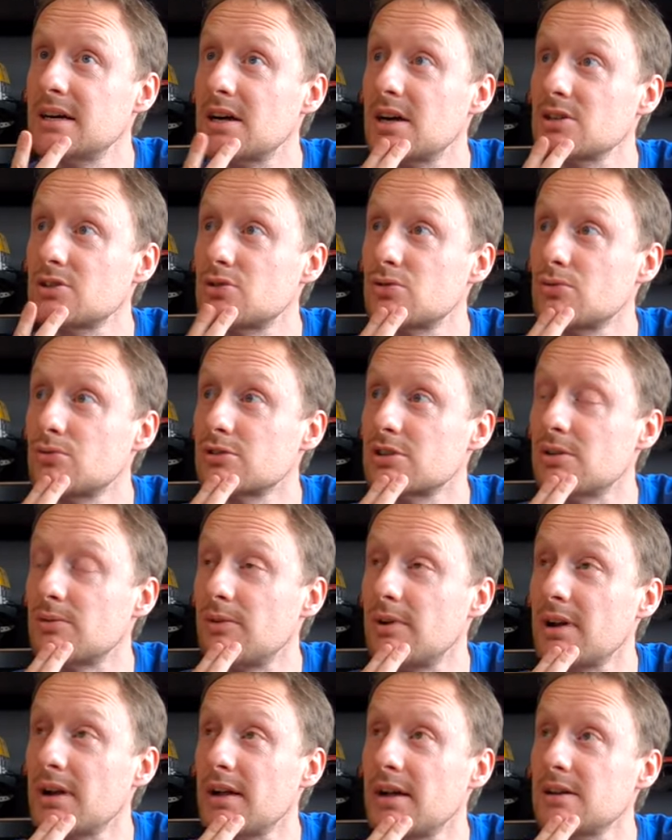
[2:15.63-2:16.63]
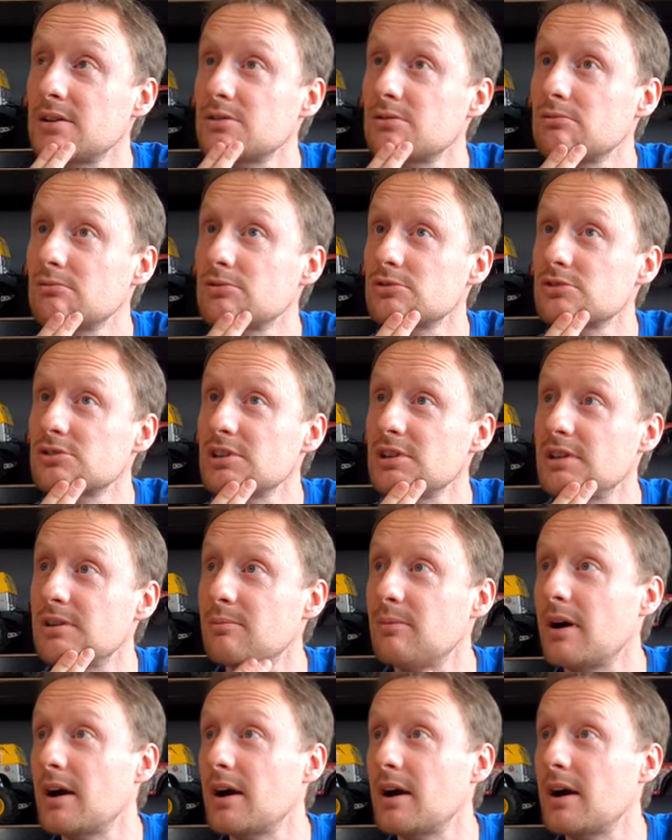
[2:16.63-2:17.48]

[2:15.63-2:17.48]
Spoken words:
I chose it when I stayed in